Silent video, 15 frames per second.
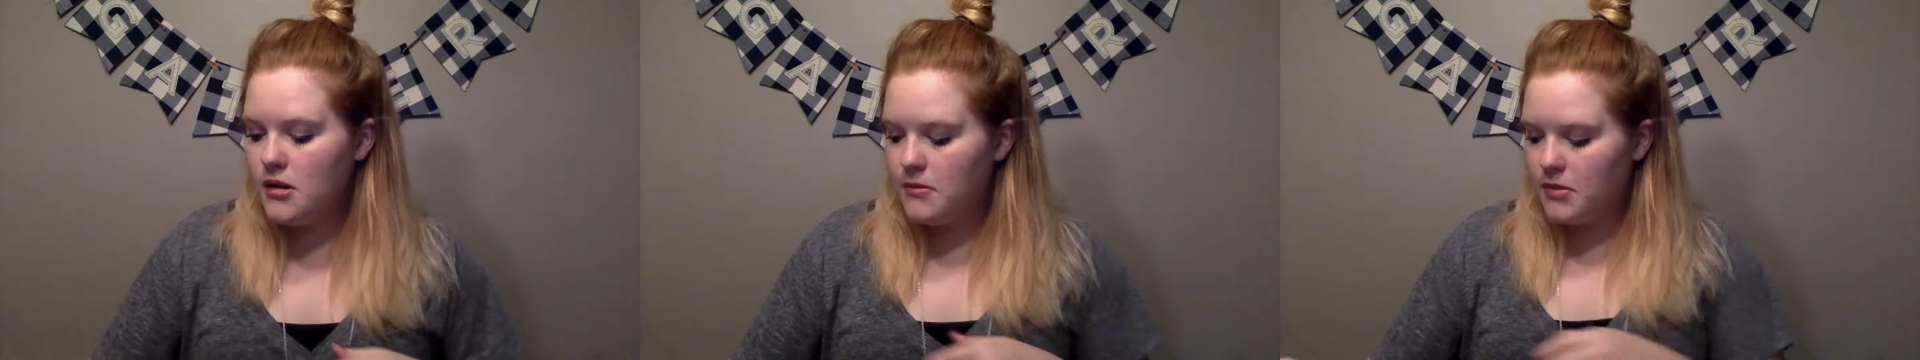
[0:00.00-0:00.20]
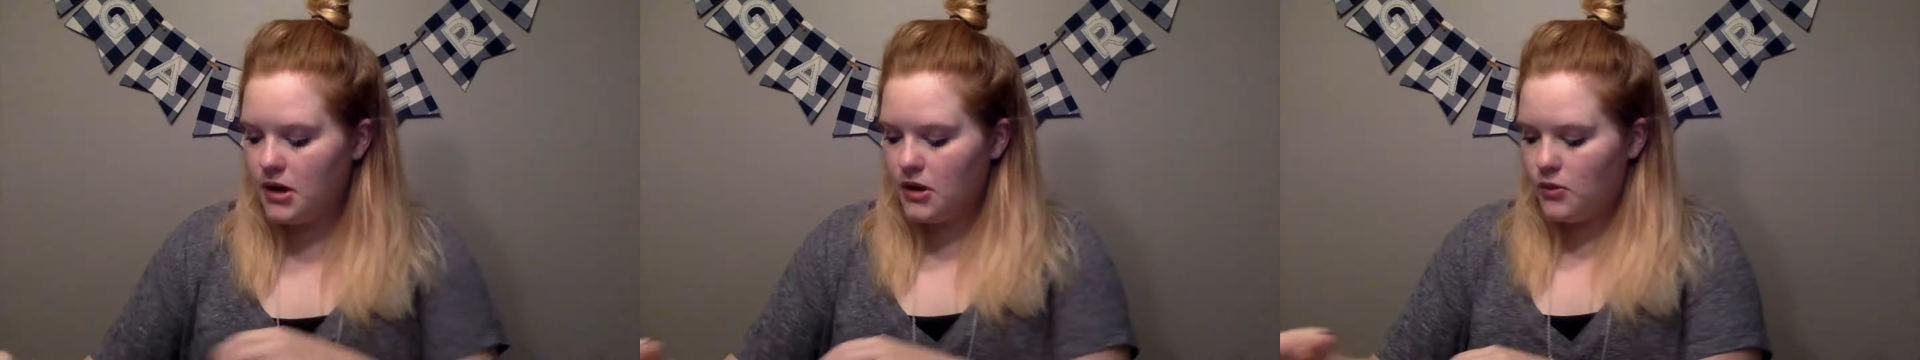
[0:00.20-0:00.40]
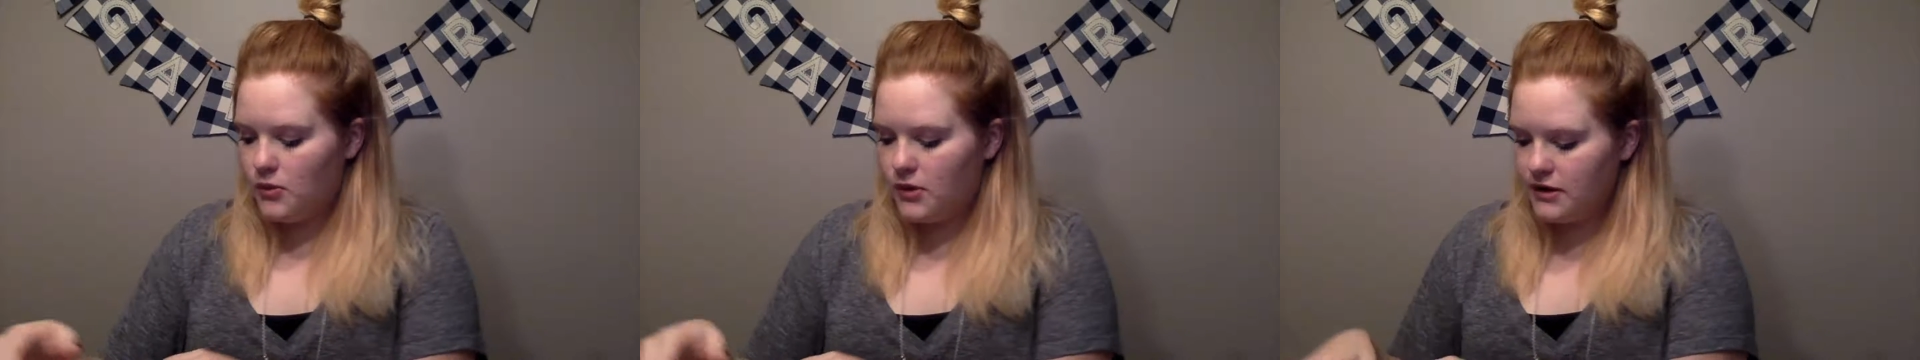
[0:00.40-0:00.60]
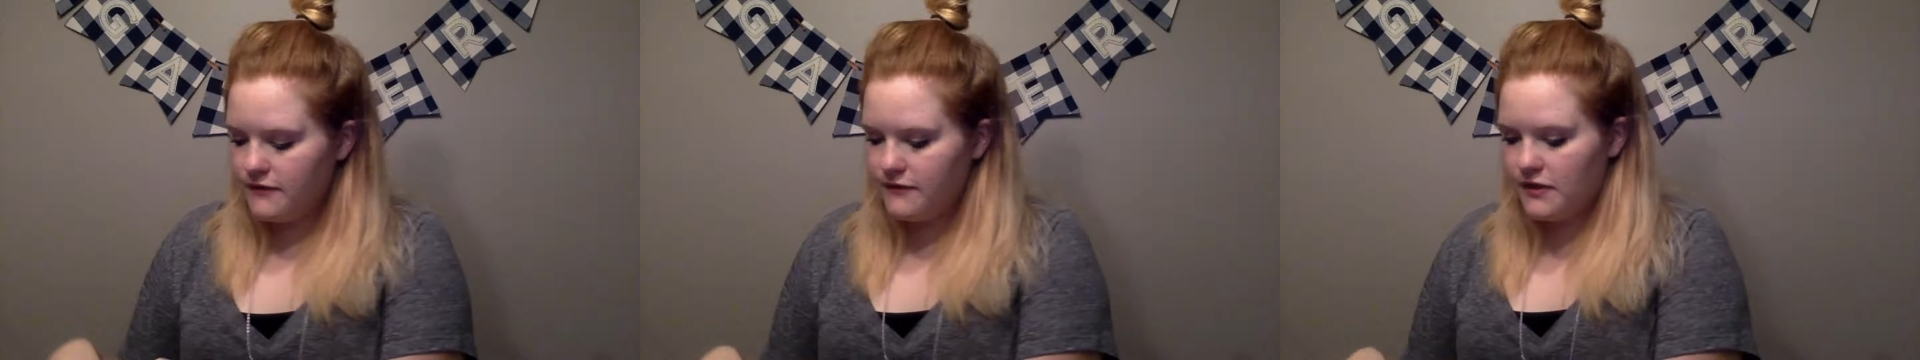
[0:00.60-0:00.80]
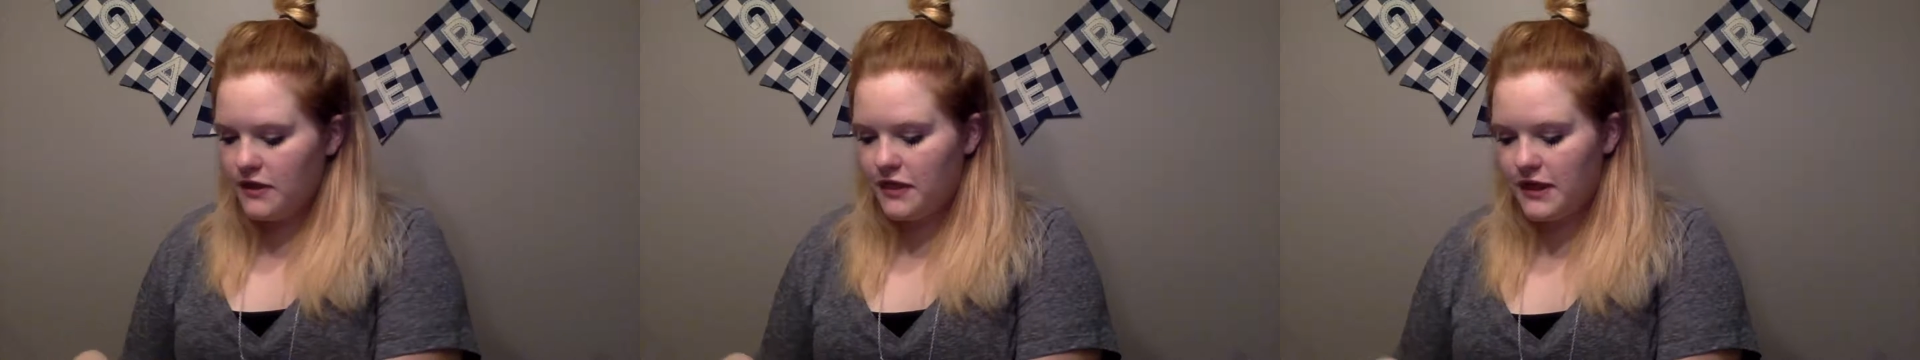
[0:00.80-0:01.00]
but one
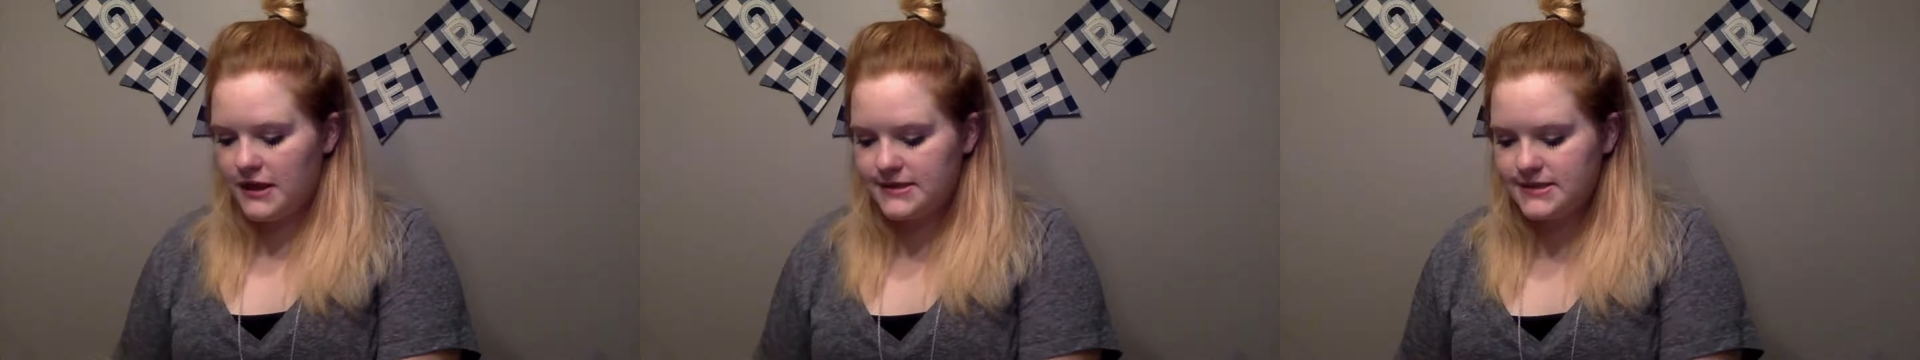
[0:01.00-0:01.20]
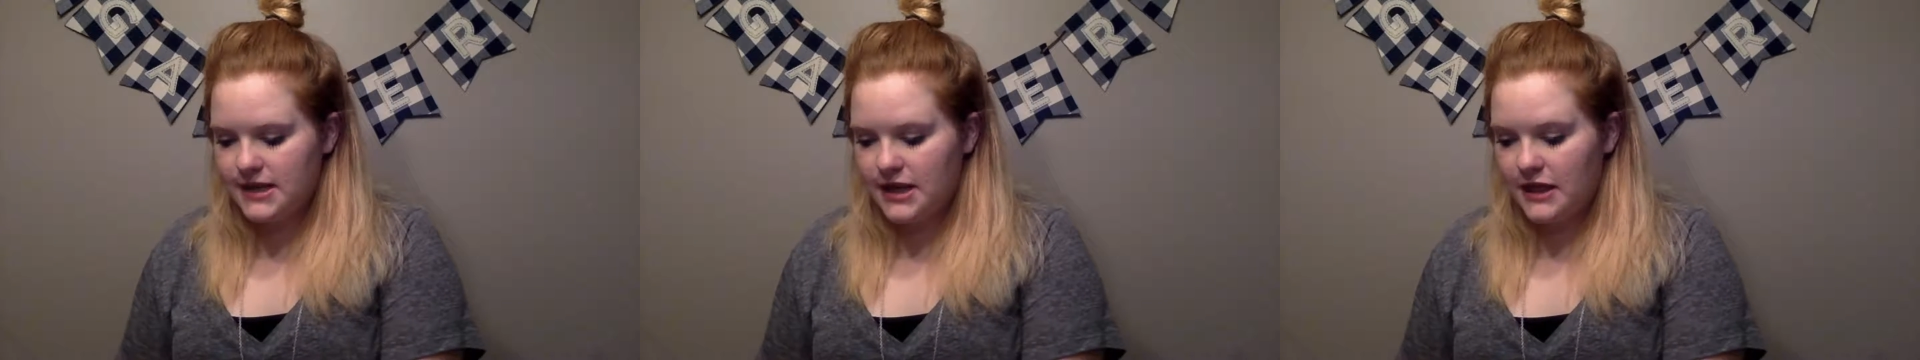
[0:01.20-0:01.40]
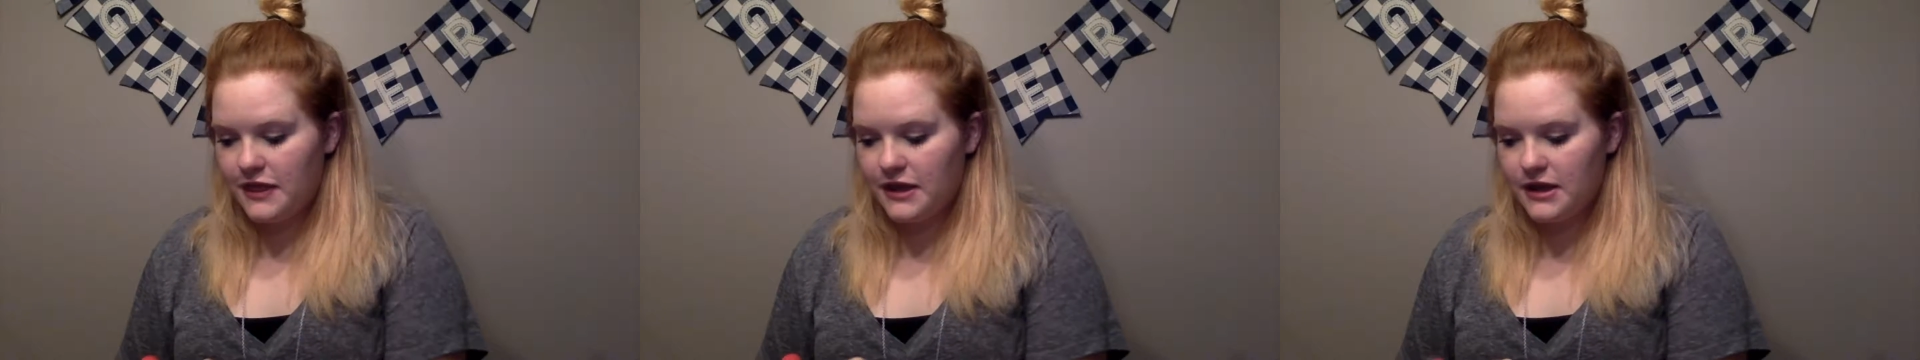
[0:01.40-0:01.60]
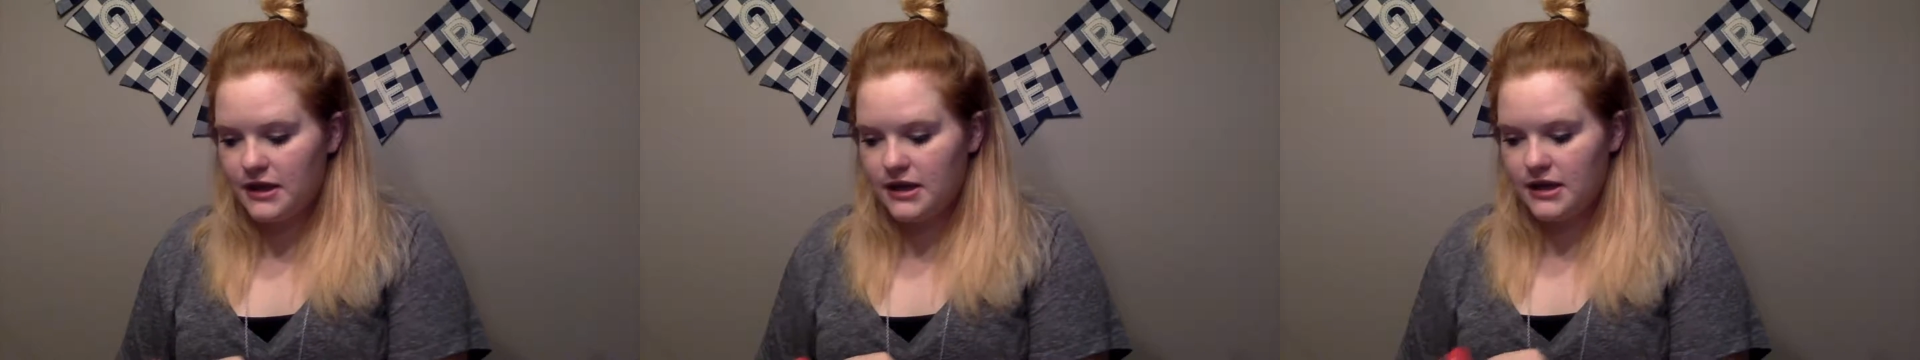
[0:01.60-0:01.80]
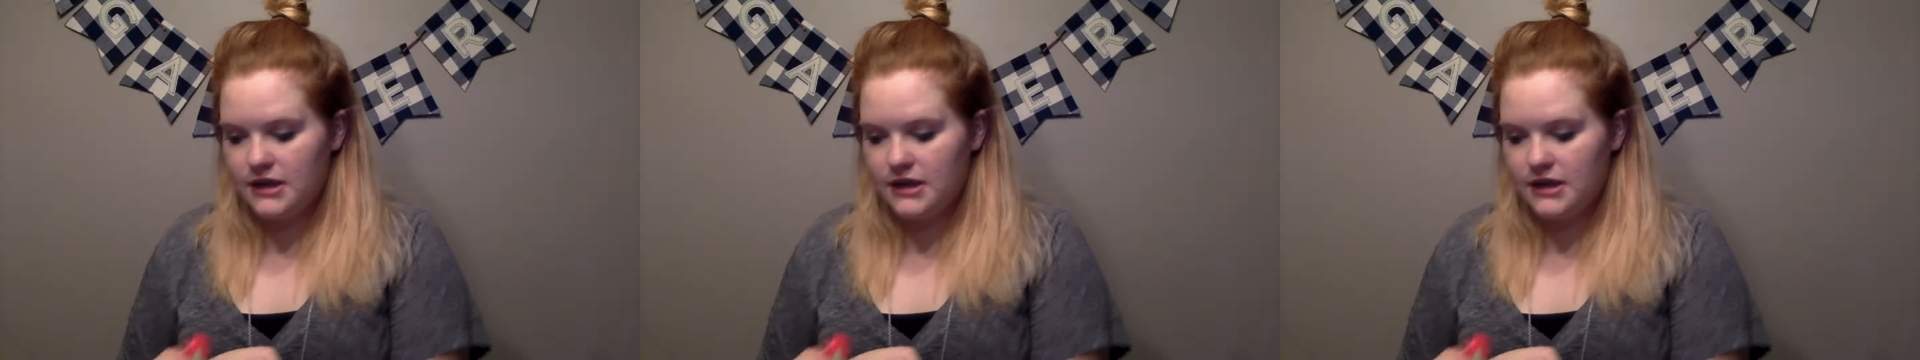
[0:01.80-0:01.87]
of the things that I think